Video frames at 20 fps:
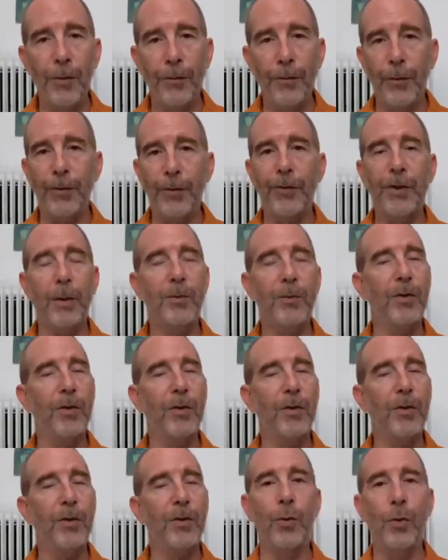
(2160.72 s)
in the footsteps
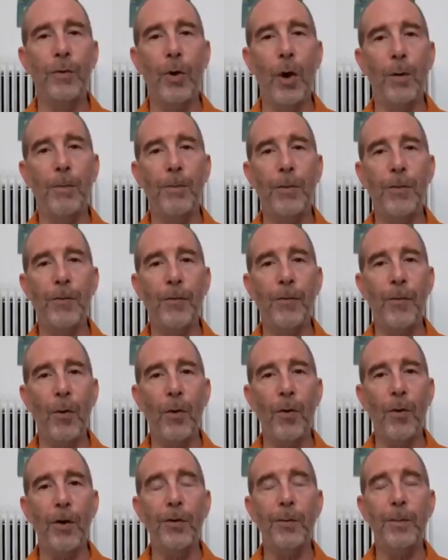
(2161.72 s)
of those who have gone
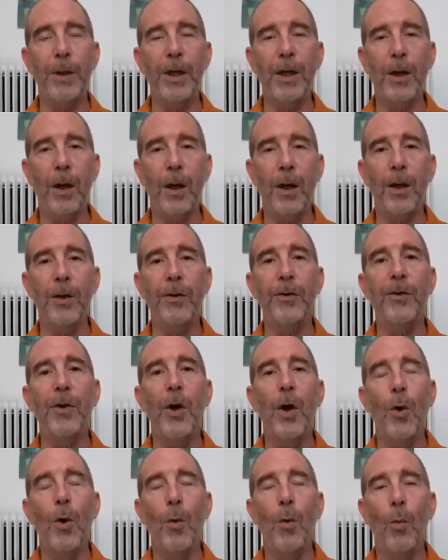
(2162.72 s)
before us, because
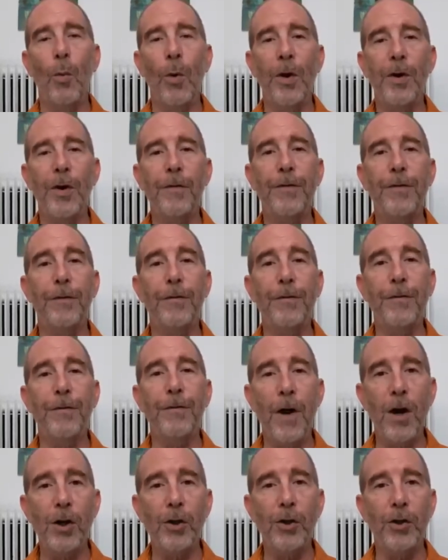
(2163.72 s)
one of the
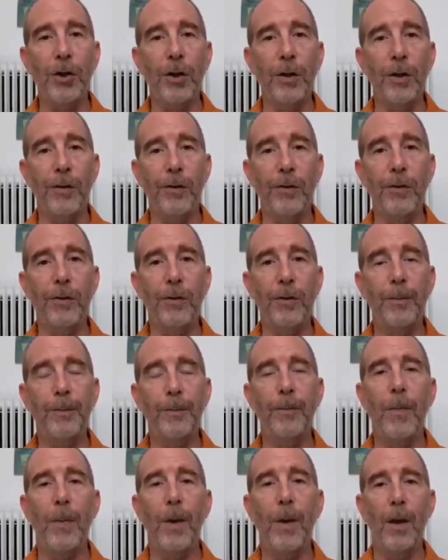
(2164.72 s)
functions
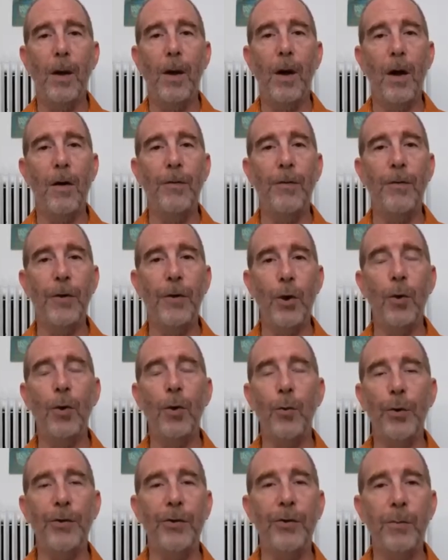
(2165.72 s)
of a
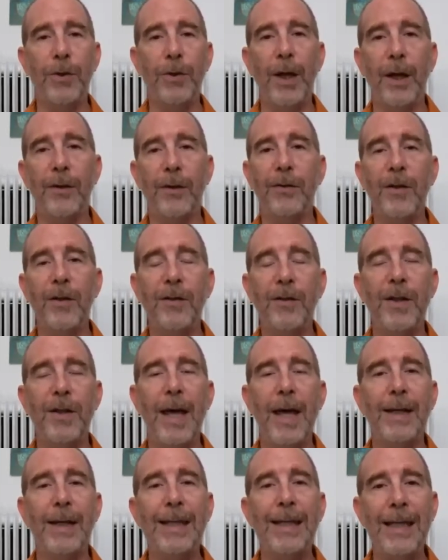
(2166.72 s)
yoga wisdom text is
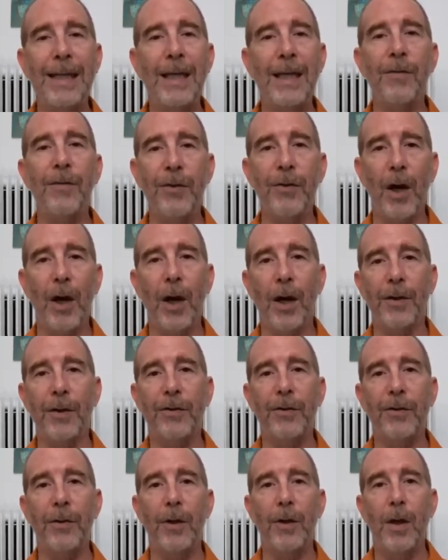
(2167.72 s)
that it gives
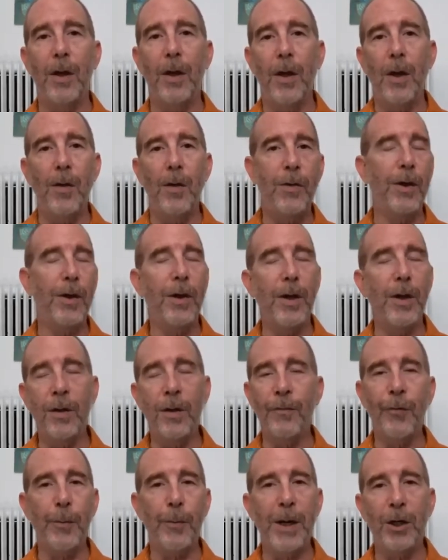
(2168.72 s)
us the
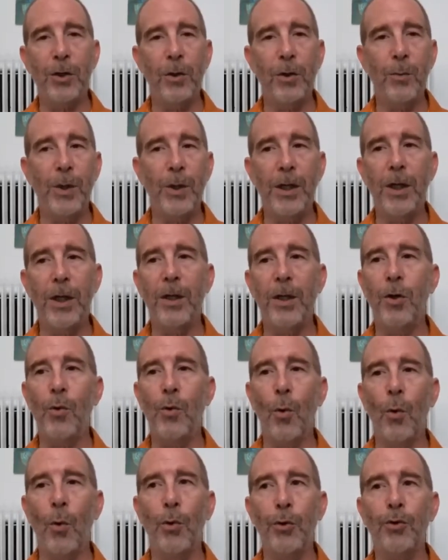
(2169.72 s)
information we need in
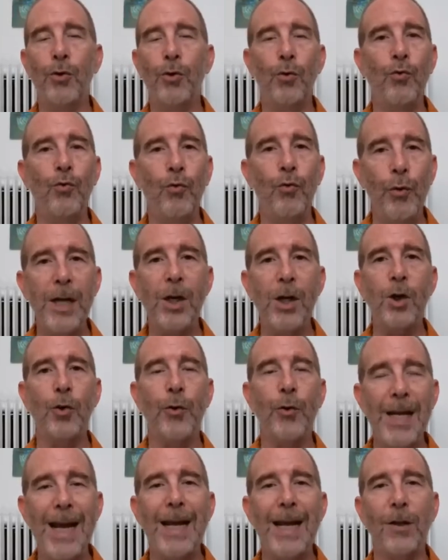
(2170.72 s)
order to
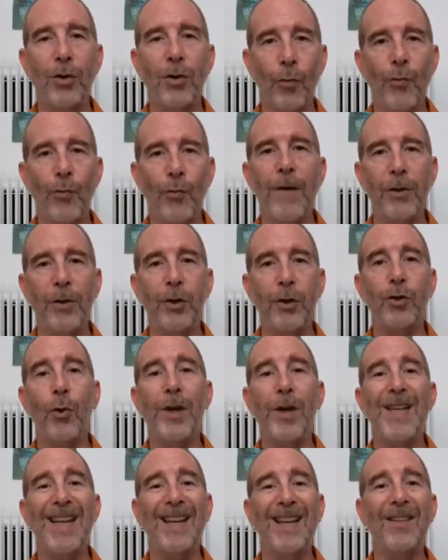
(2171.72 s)
recreate the
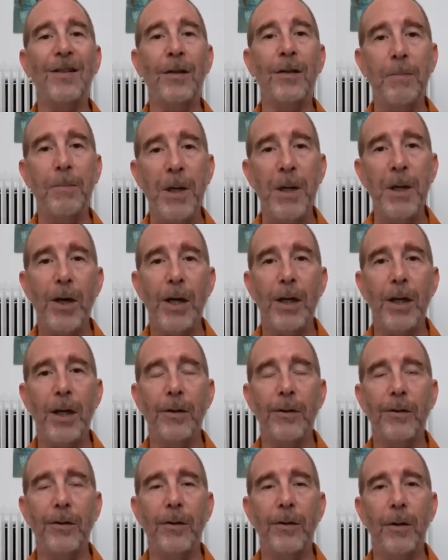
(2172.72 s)
revelatory
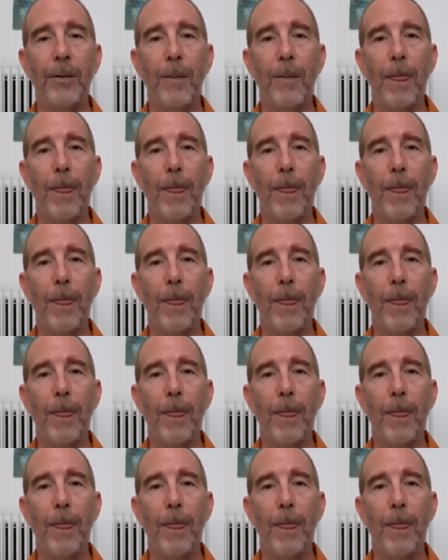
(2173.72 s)
experience